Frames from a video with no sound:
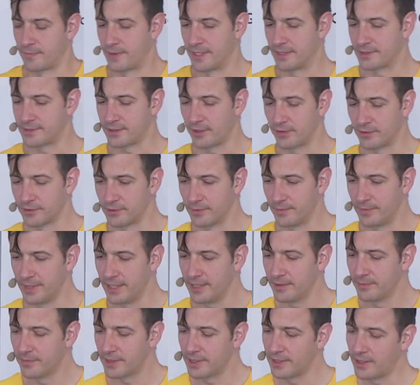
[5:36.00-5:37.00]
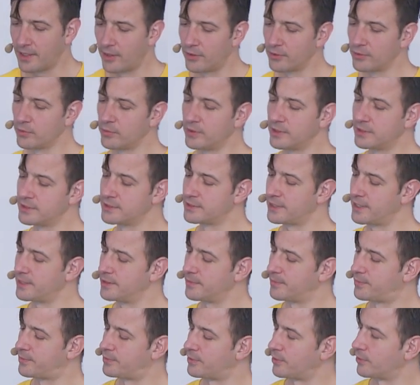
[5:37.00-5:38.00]
That's our domain, but how do we design
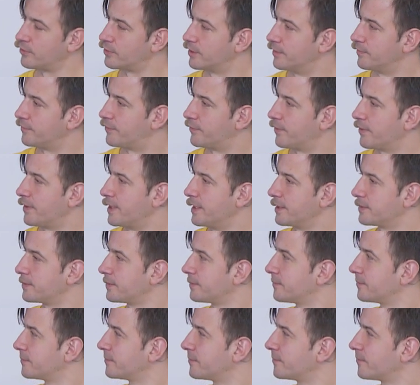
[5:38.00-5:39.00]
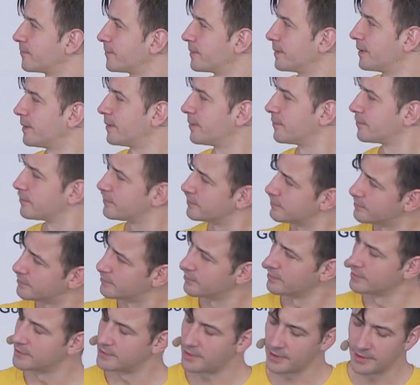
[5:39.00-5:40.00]
a program for that? Yeah,
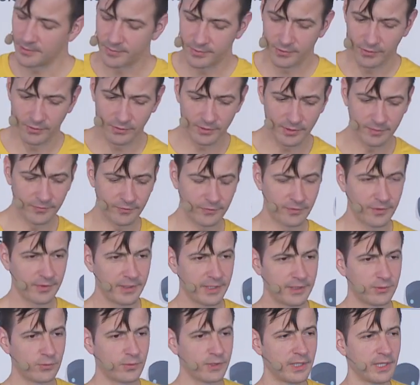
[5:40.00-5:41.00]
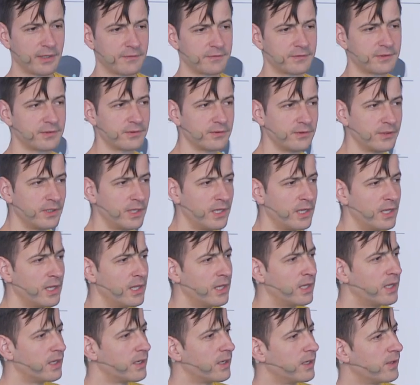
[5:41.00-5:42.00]
to design a program for that, we have to
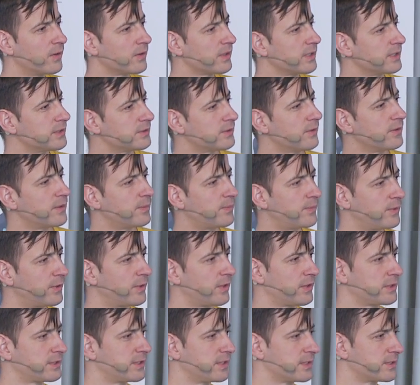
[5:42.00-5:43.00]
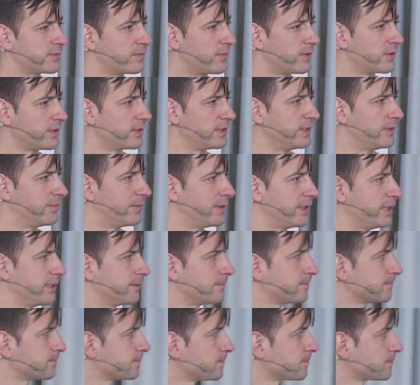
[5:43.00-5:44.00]
look into the process more deeply.
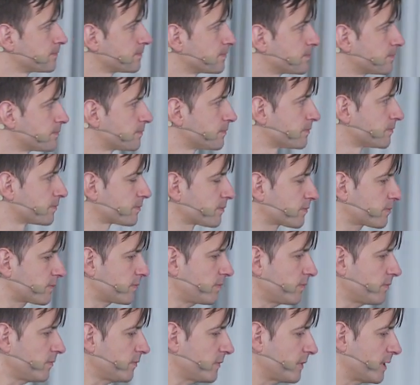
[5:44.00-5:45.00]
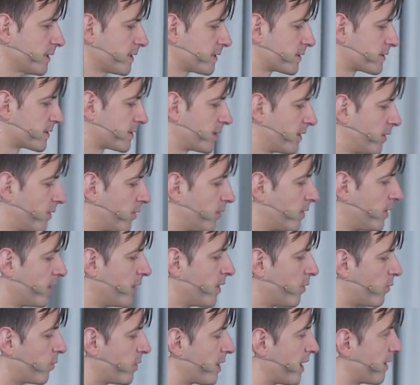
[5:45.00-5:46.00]
So
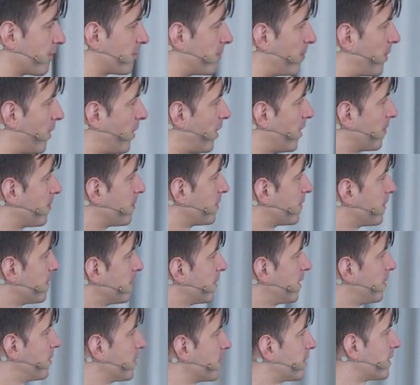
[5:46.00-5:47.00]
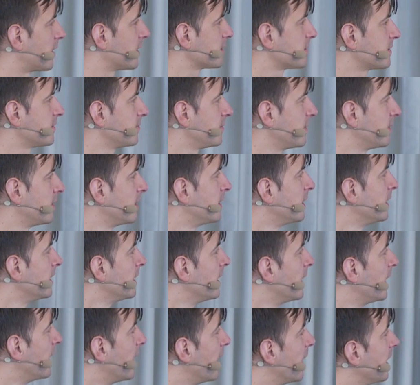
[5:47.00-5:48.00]
we have Bob, our customer,
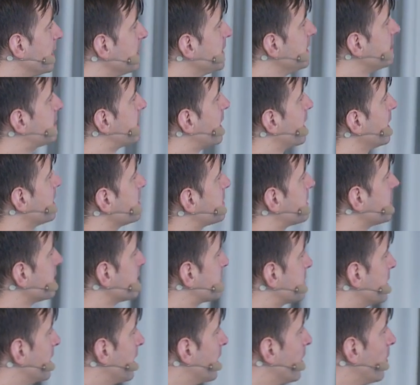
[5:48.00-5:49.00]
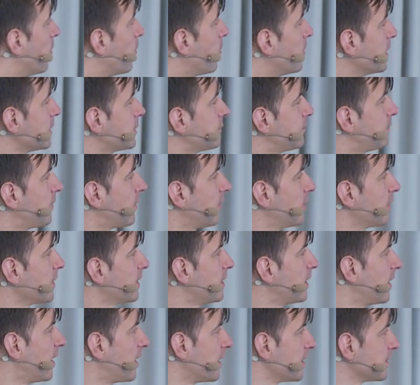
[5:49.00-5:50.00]
and he tells his wish for a
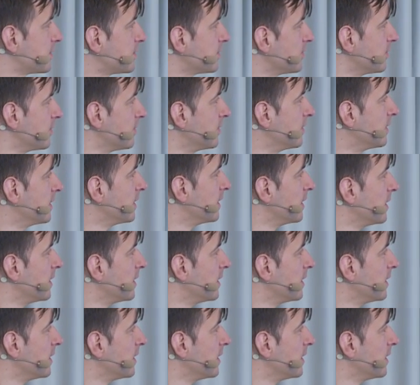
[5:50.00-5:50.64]
car to